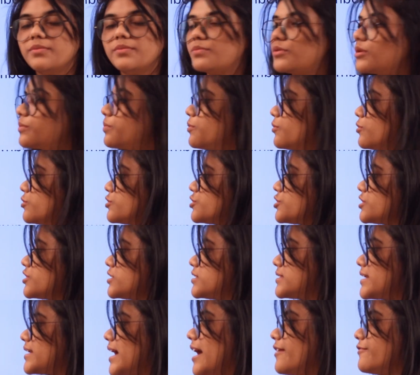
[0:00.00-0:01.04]
and
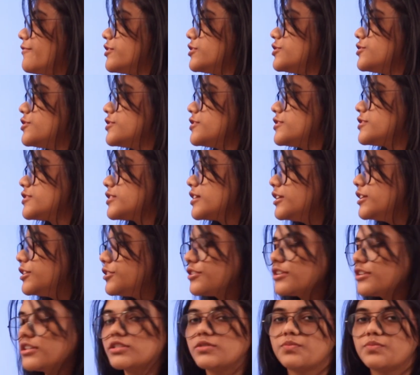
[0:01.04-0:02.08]
proportions, averages,
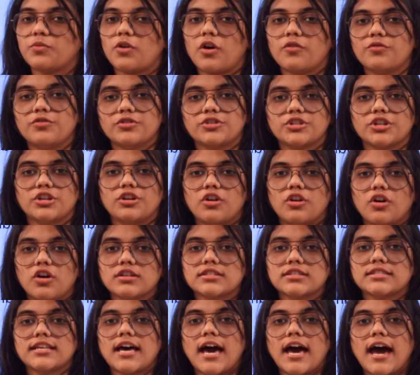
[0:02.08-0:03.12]
interest, profit and
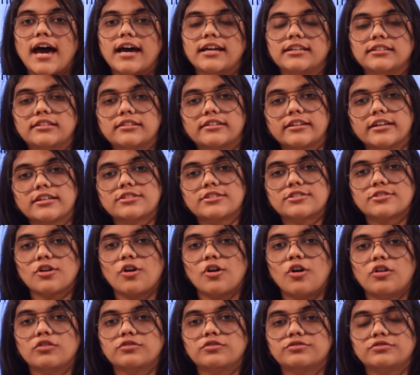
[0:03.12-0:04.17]
loss, and the rest
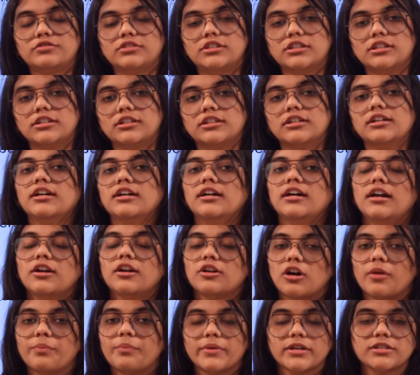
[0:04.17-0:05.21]
of the
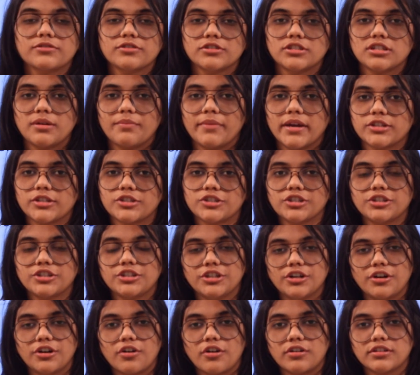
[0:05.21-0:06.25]
topics which are mentioned
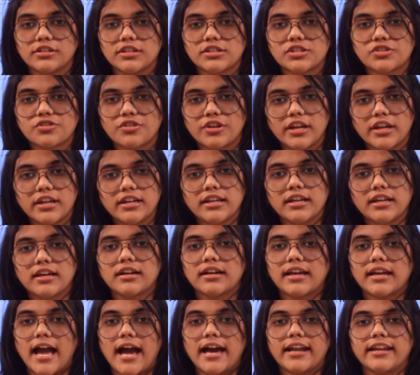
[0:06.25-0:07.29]
here on the screen
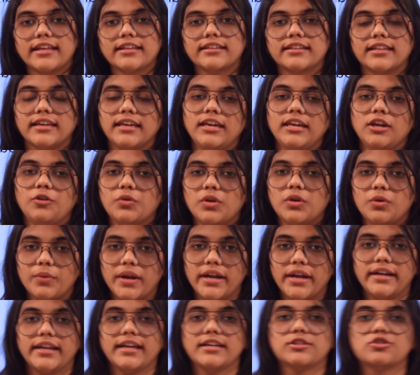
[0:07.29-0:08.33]
carry equal
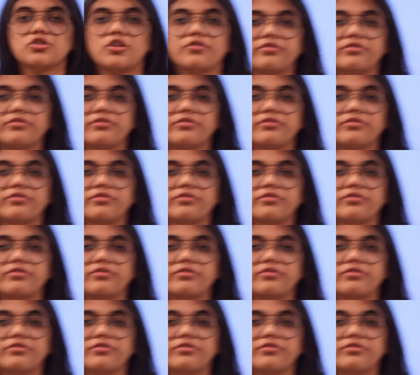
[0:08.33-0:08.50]
weightage